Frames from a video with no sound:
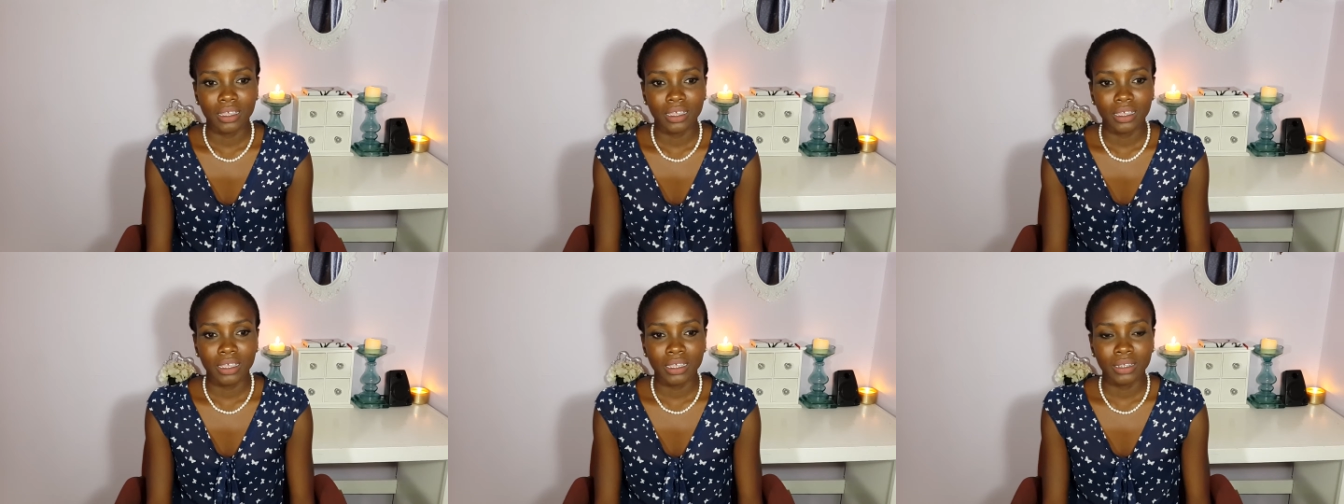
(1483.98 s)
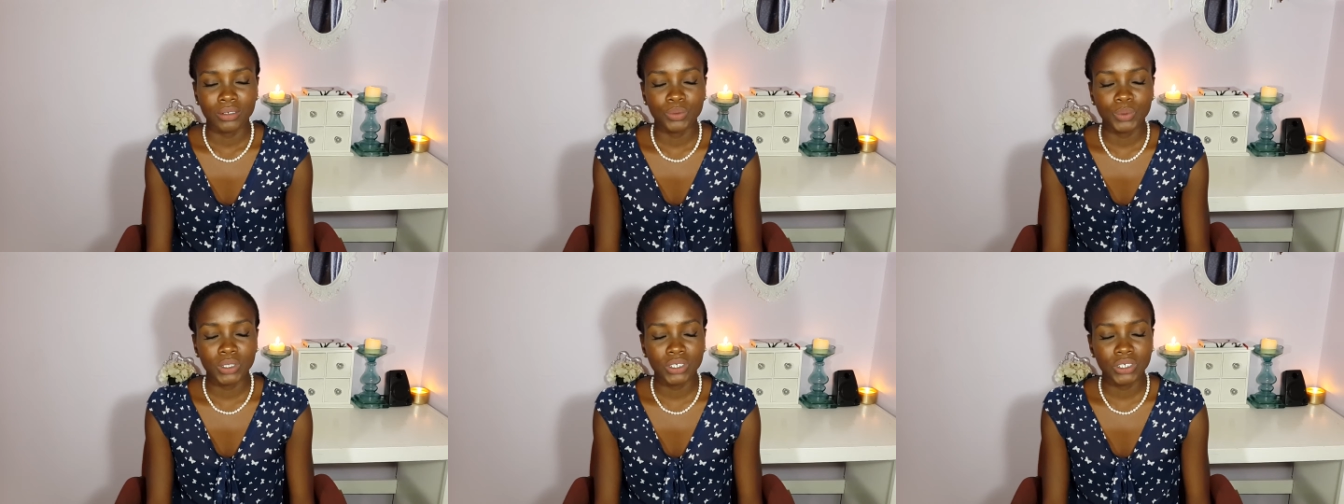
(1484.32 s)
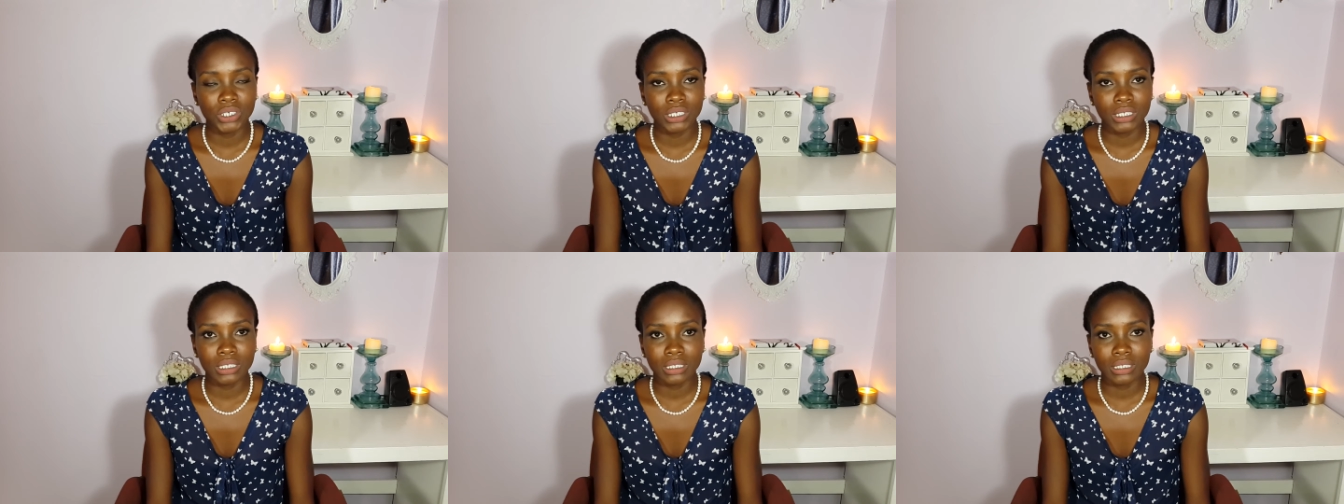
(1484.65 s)
it was
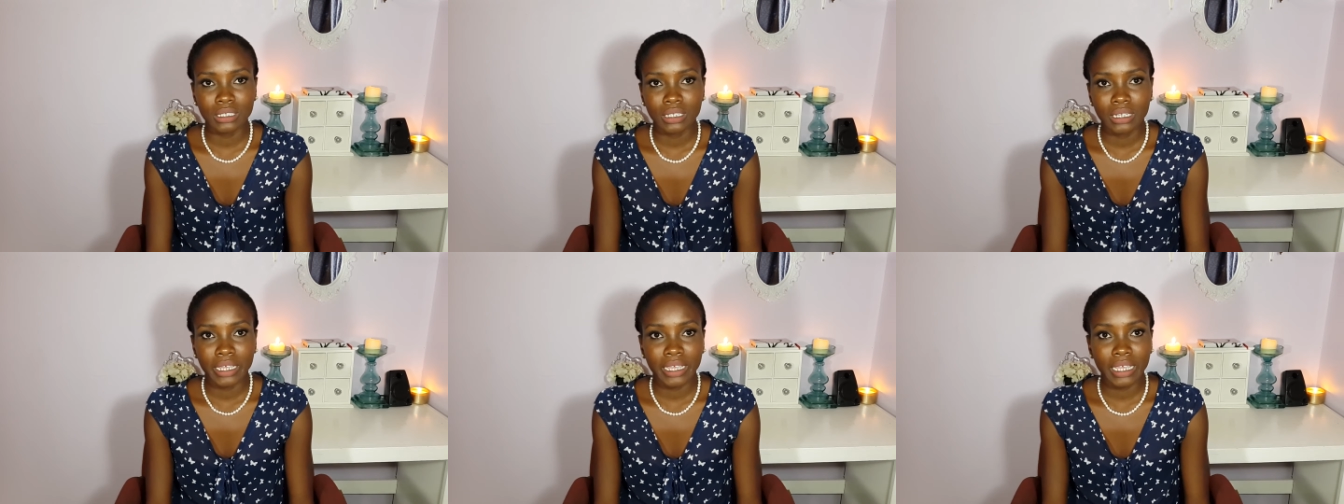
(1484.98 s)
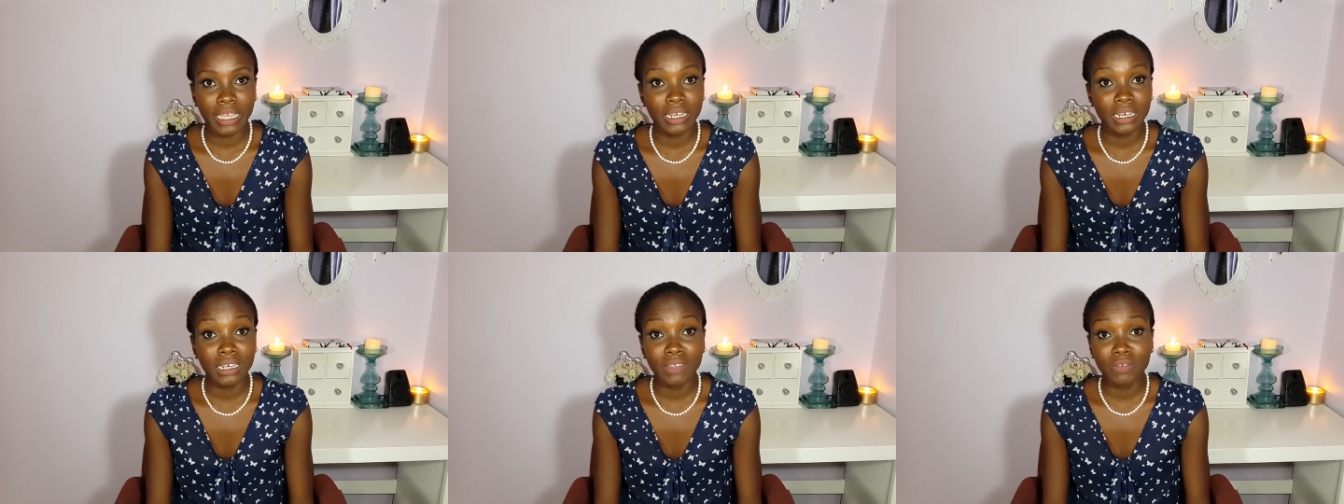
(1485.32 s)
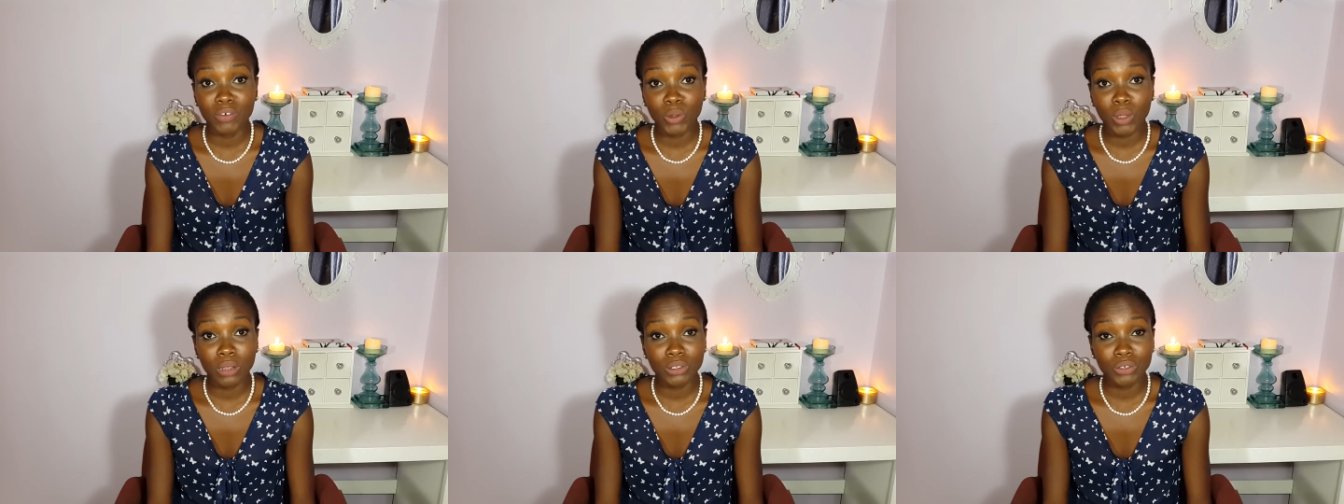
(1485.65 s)
just like, I didn't even
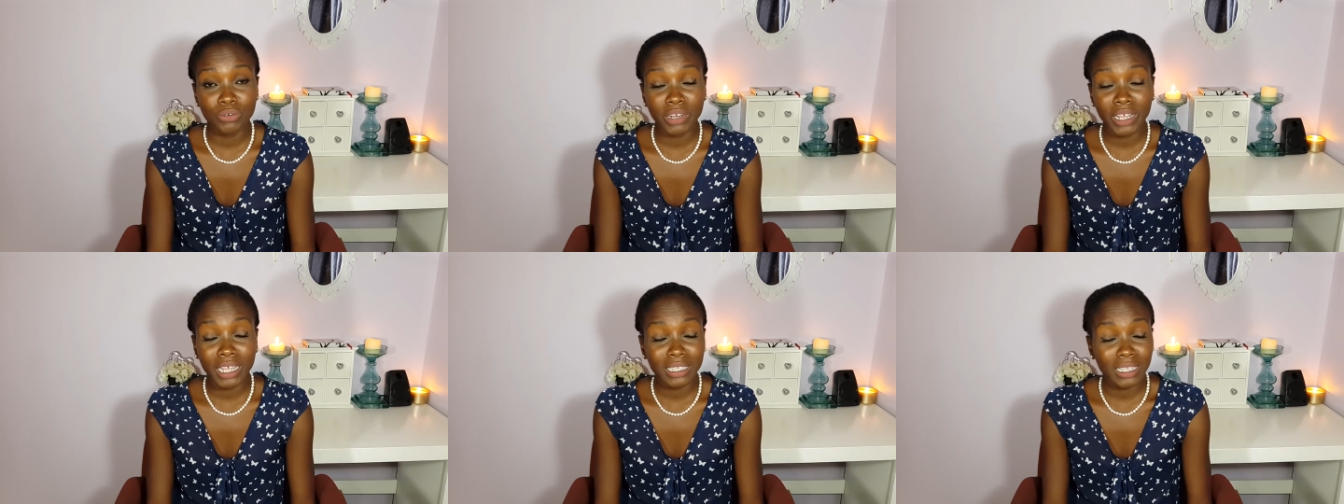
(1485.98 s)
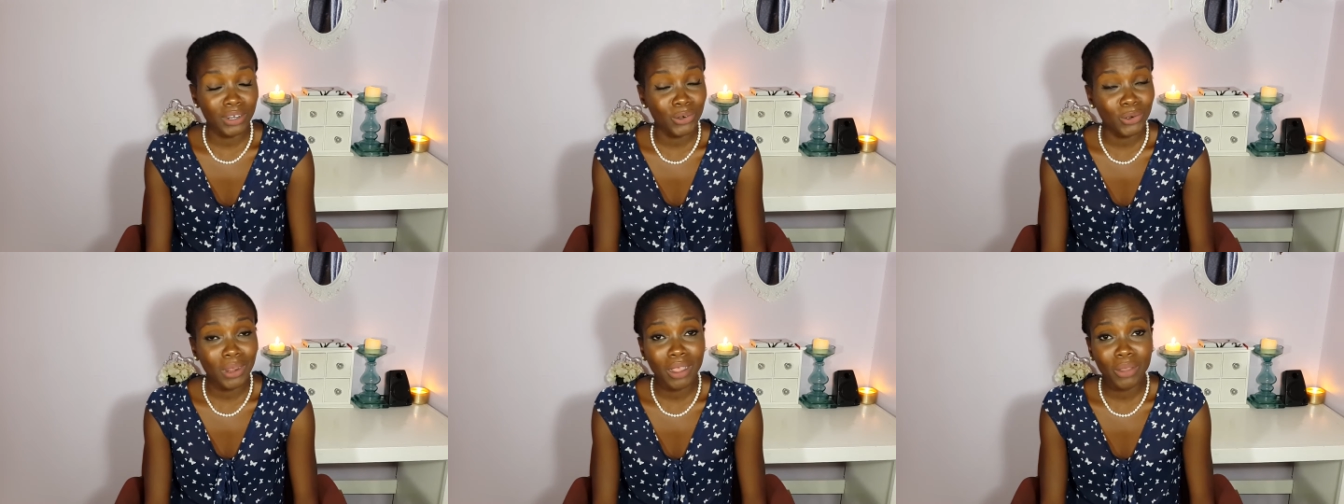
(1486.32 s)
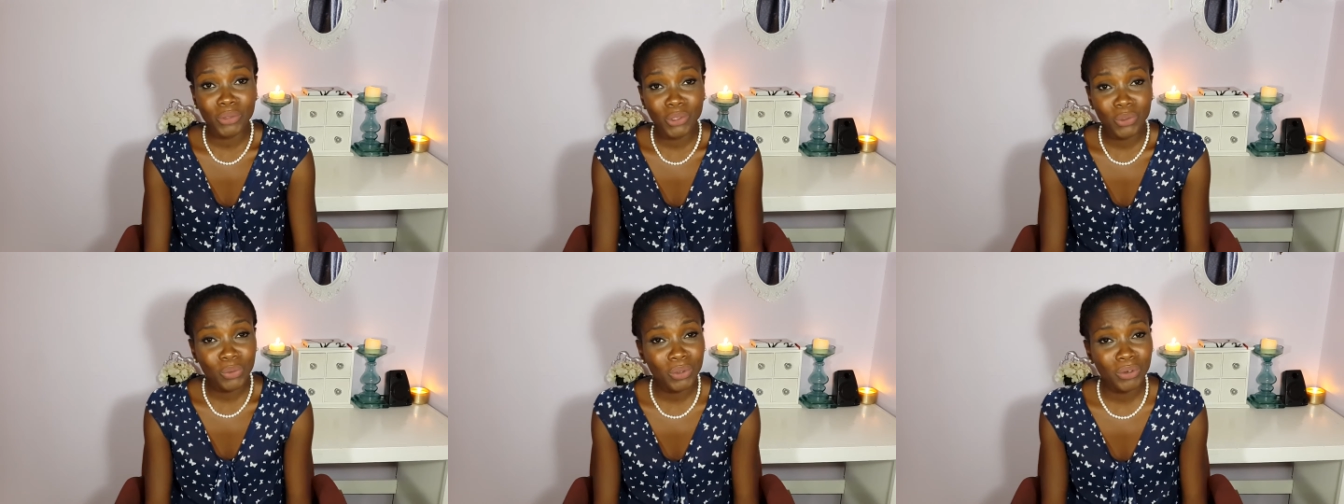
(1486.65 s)
know how to react. I don't know how
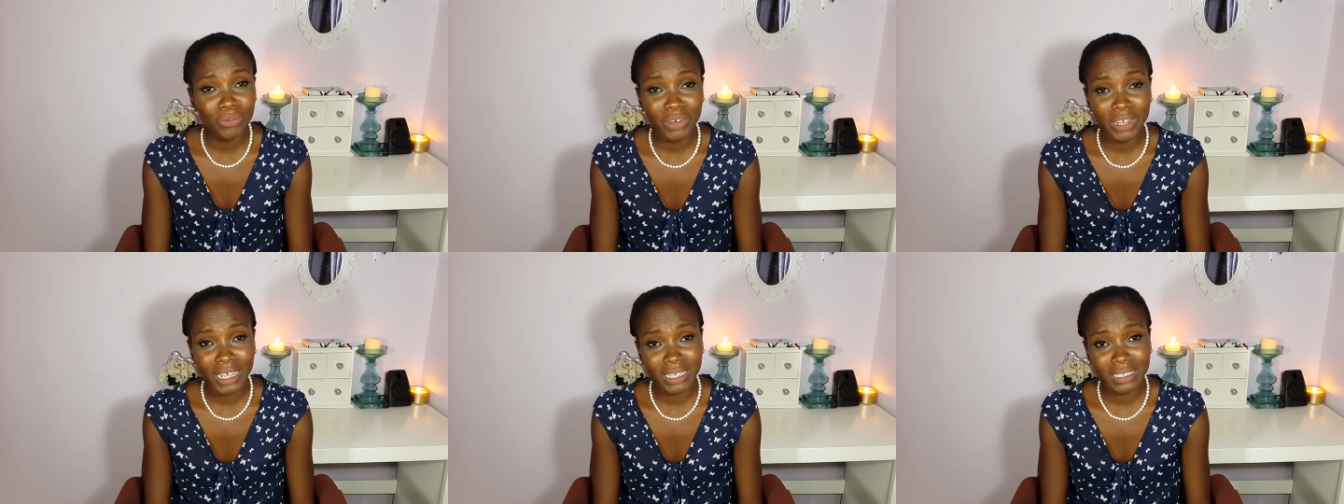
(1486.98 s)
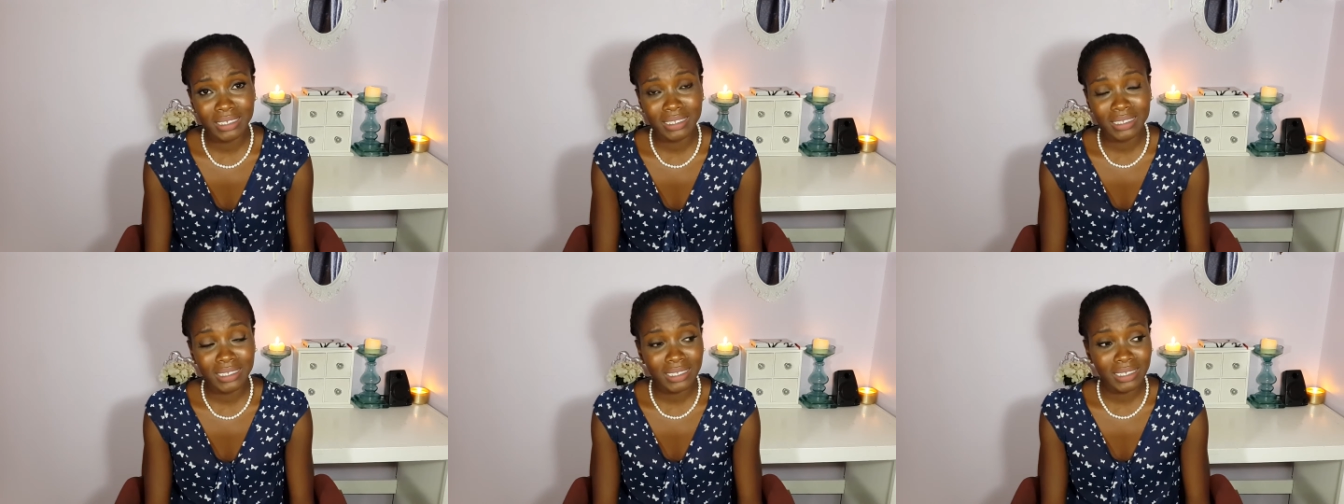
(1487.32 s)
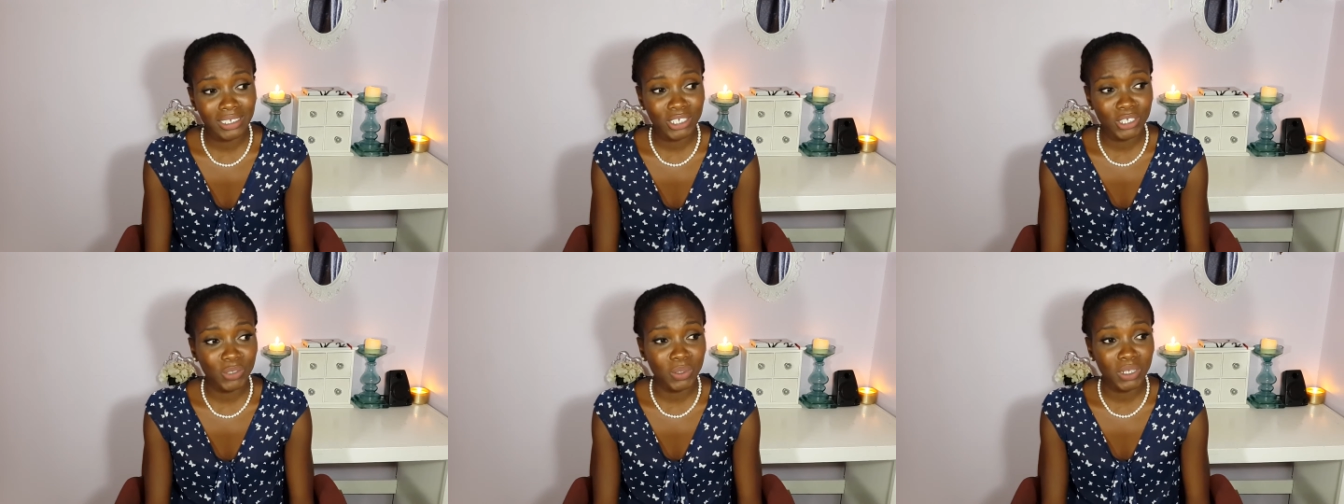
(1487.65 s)
you would react in this
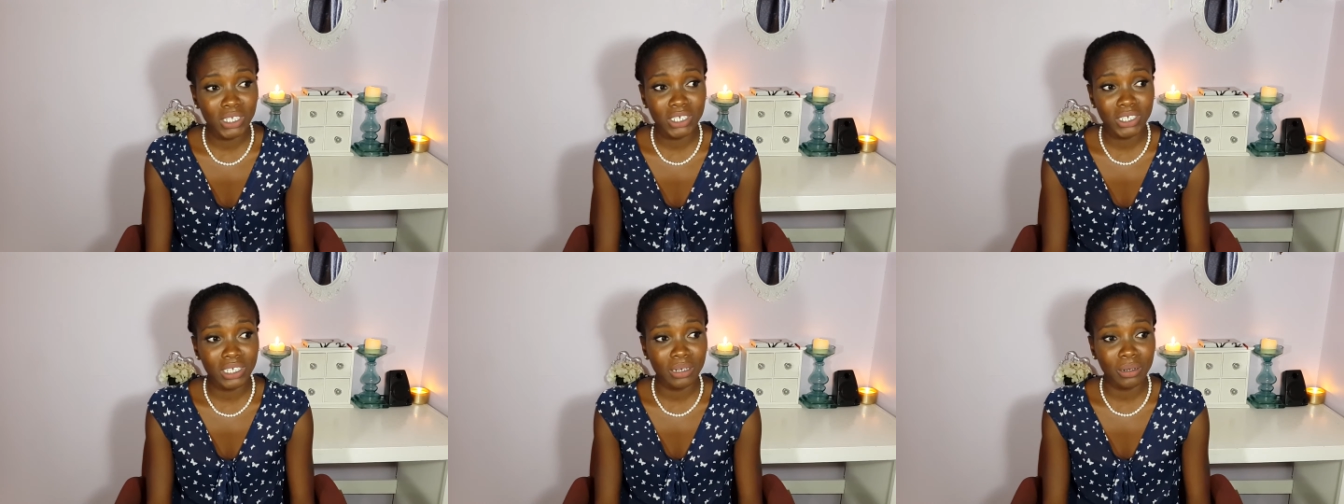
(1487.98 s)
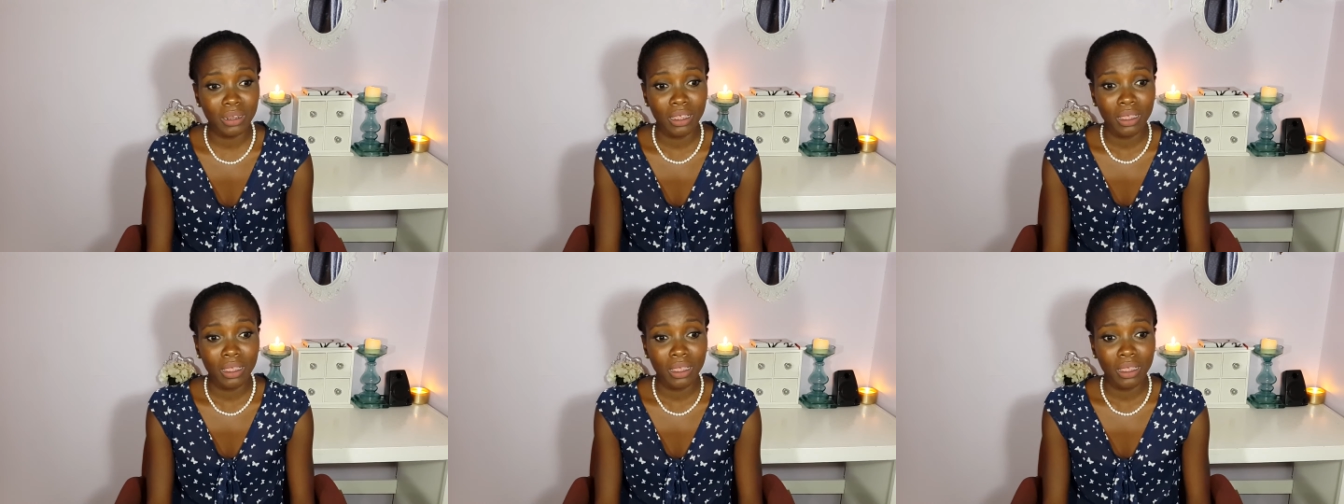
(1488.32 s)
situation.